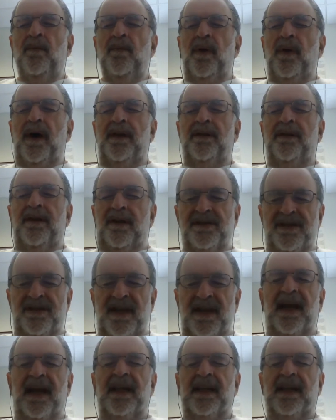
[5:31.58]
But
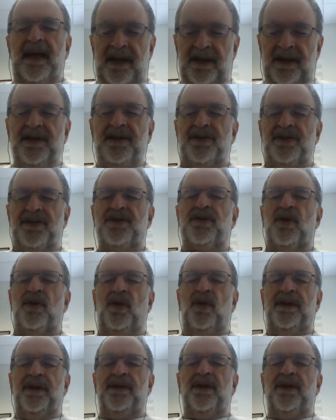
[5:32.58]
there's not a lot of
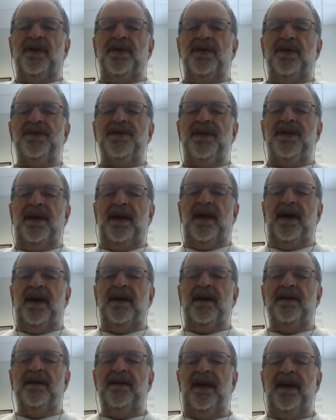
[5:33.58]
control in those. The
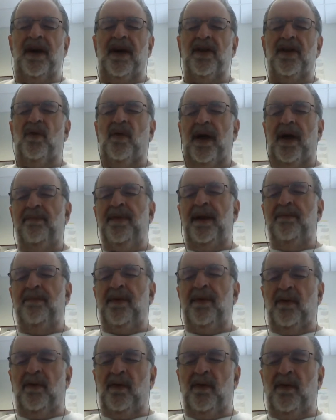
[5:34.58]
other way
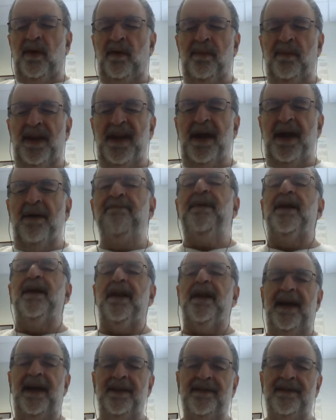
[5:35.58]
people will
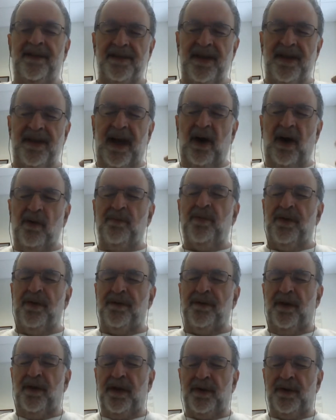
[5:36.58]
manipulate the
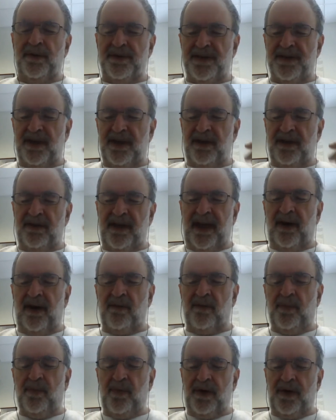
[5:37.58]
output frequency or the
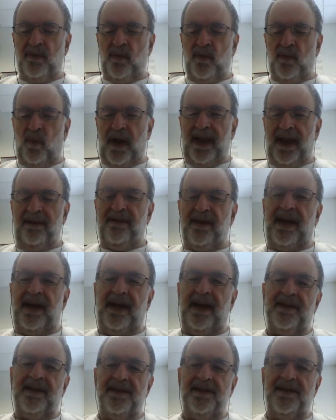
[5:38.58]
output
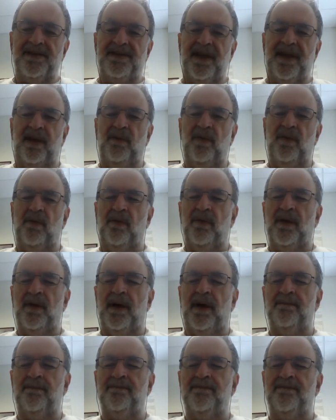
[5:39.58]
wavelength is they
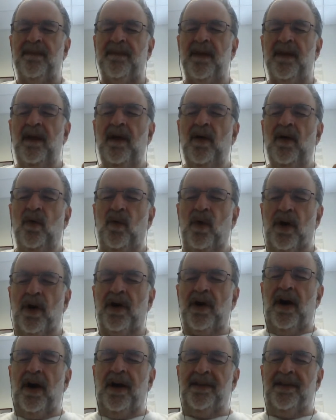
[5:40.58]
will
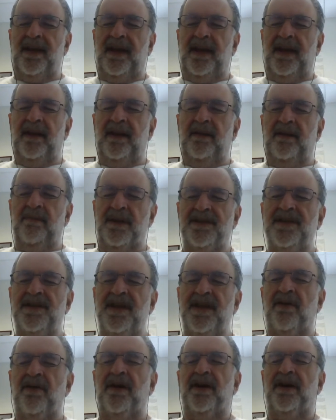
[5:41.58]
work on the
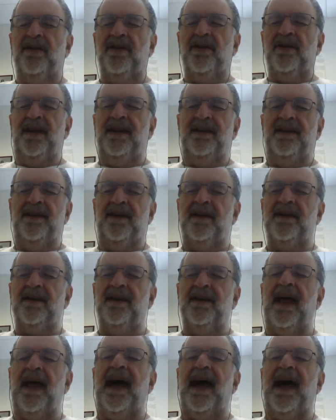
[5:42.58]
material in the
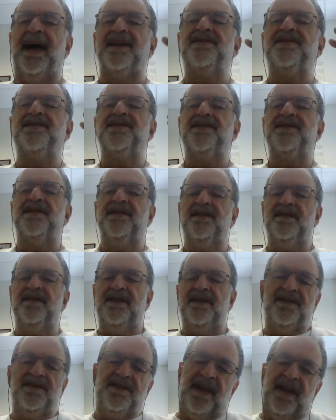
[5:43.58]
glass.
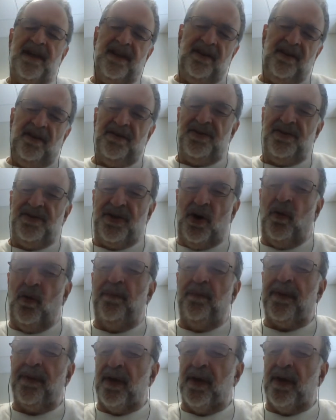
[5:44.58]
They'll say they'll
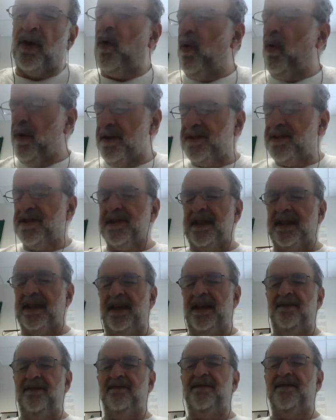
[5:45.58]
dope the quartz
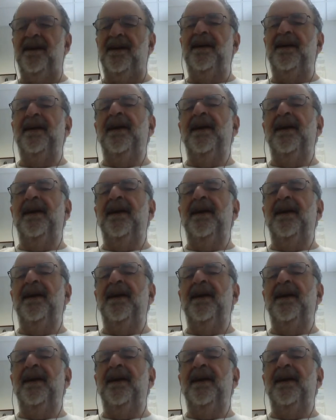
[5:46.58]
sleeve,